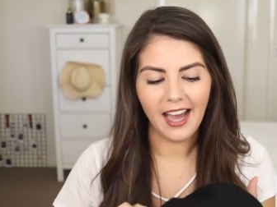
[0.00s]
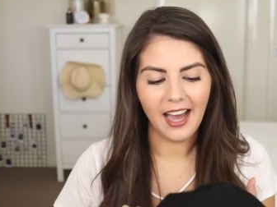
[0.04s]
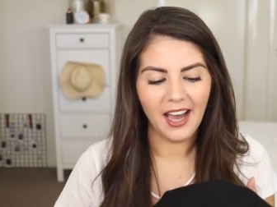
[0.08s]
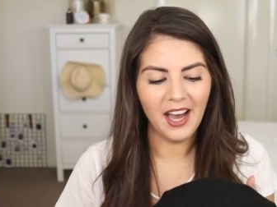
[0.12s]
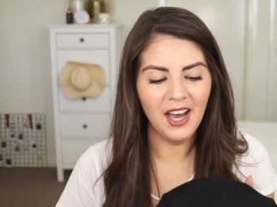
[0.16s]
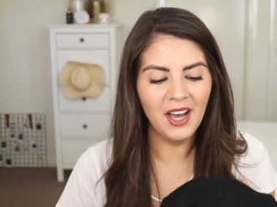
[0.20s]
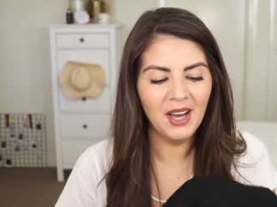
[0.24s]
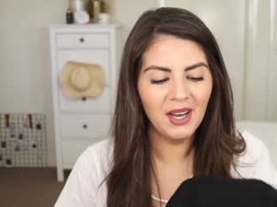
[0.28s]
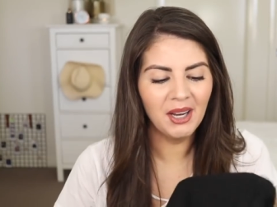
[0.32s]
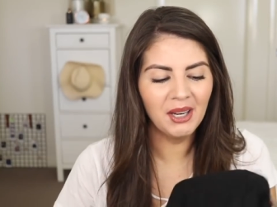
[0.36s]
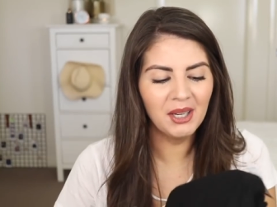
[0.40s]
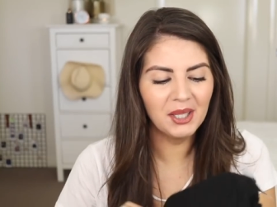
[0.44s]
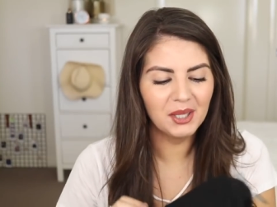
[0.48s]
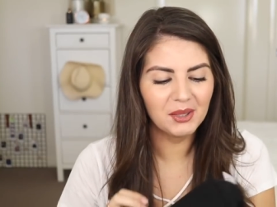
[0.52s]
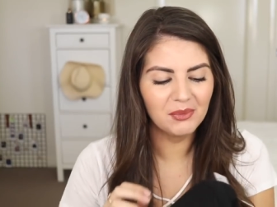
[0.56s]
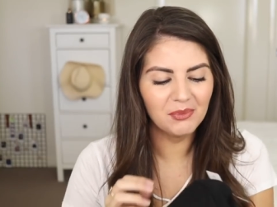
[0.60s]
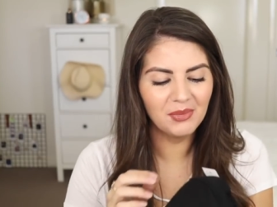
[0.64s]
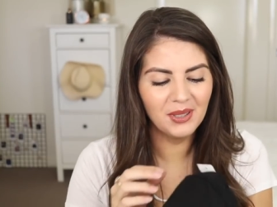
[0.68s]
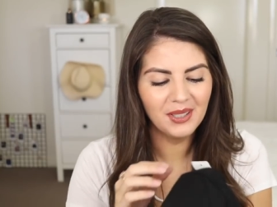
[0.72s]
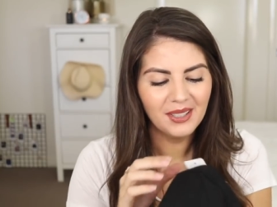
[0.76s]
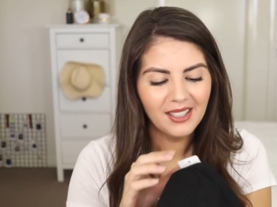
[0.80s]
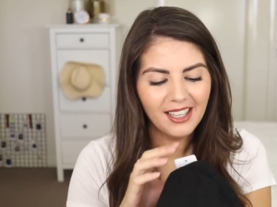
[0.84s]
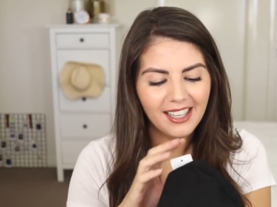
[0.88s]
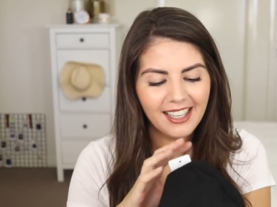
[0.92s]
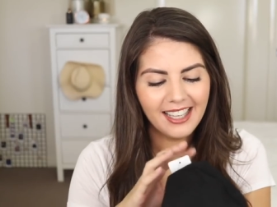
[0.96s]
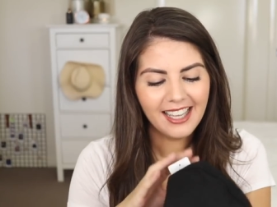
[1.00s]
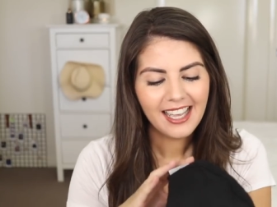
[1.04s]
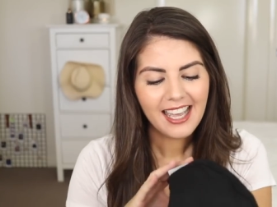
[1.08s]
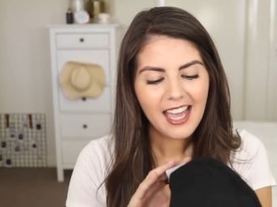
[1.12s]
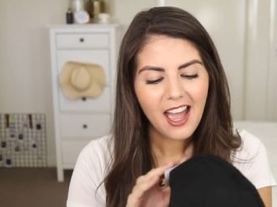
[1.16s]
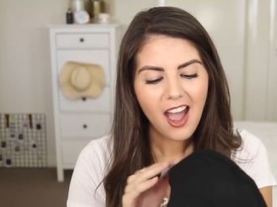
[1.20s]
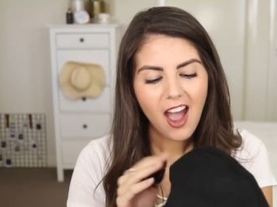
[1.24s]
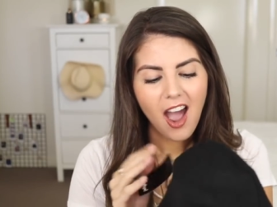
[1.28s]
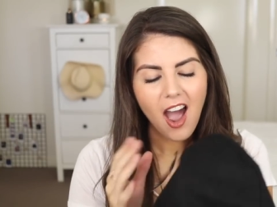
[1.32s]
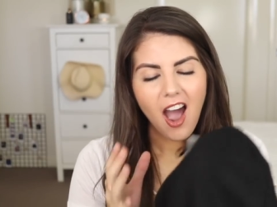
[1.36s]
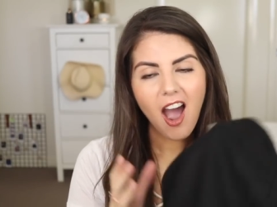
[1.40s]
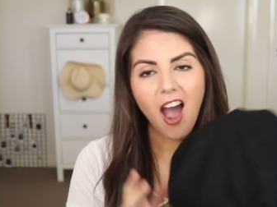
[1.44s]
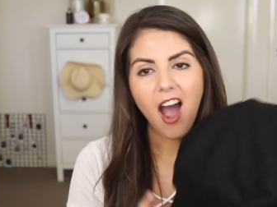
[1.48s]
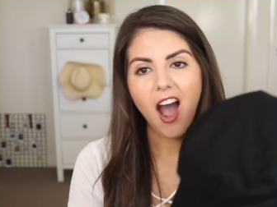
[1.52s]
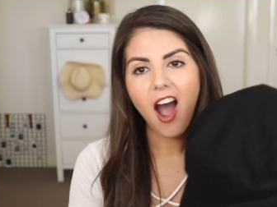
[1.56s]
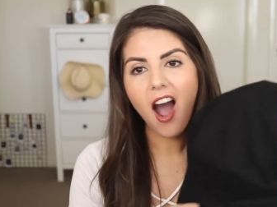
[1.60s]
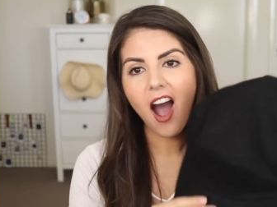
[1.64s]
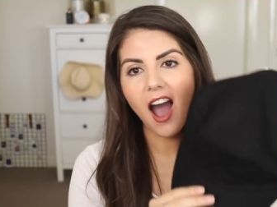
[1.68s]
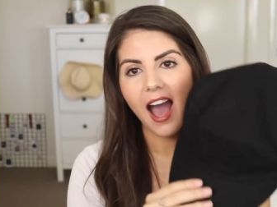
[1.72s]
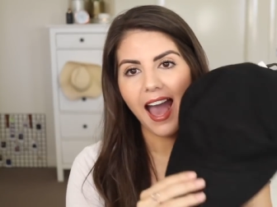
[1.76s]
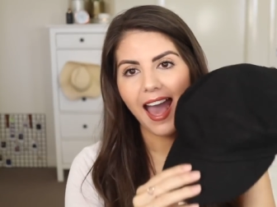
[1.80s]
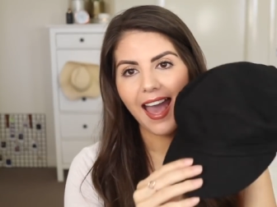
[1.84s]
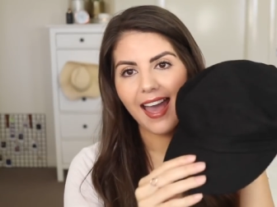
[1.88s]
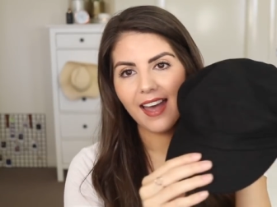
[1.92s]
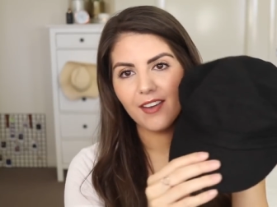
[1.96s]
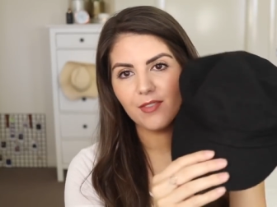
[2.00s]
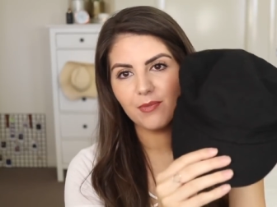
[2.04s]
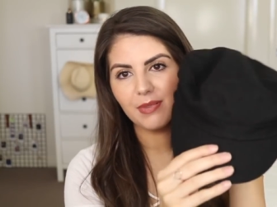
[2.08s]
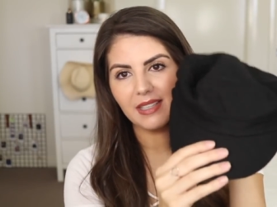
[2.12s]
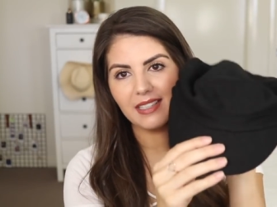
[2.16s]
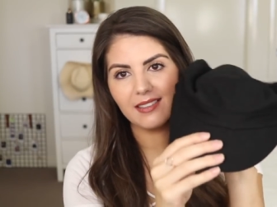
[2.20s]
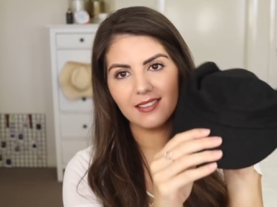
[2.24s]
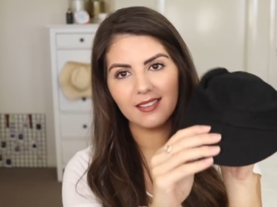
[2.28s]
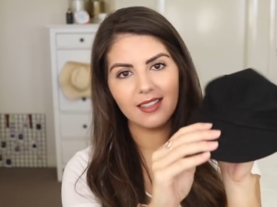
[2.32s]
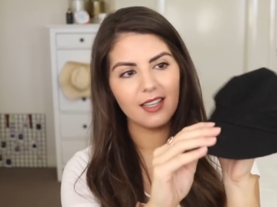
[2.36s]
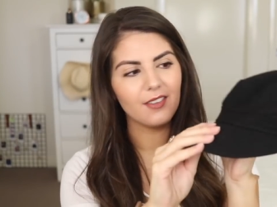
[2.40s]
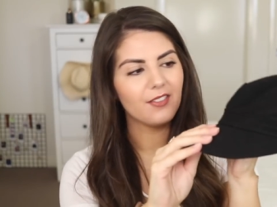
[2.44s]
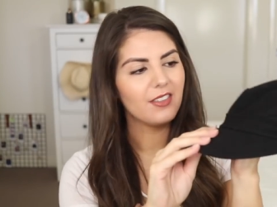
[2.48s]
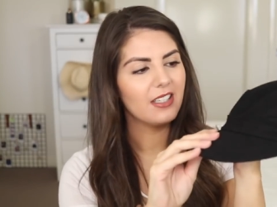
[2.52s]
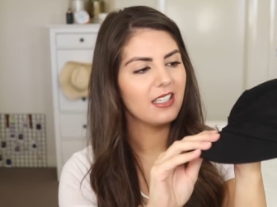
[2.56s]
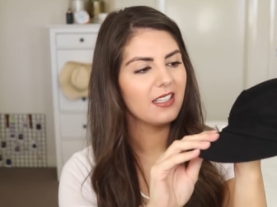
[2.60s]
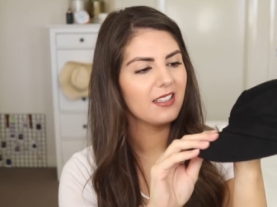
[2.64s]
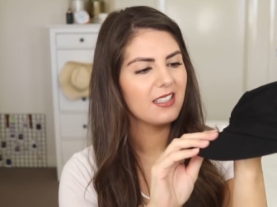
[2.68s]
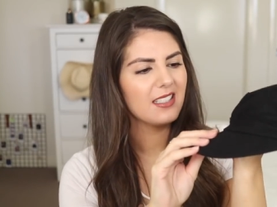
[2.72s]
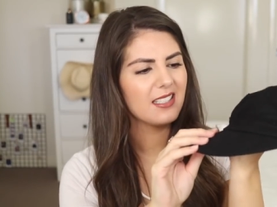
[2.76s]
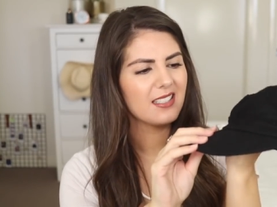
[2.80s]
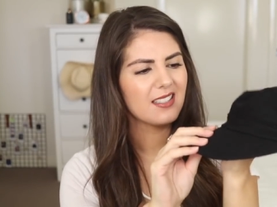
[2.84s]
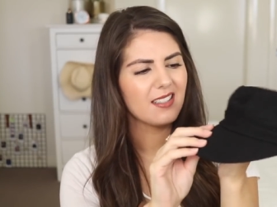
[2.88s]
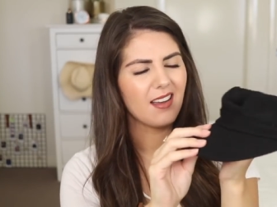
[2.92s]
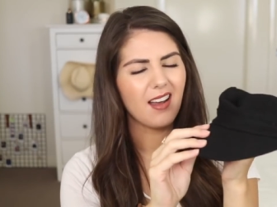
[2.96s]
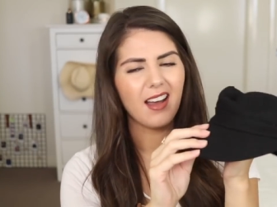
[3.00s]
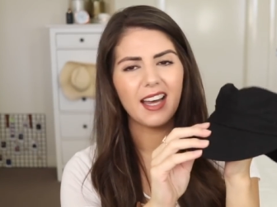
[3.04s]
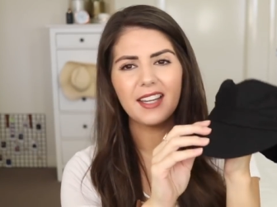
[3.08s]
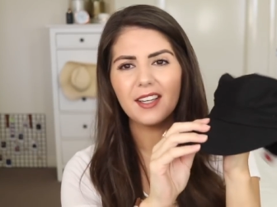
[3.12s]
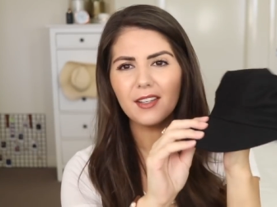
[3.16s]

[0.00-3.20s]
I have been loving this style.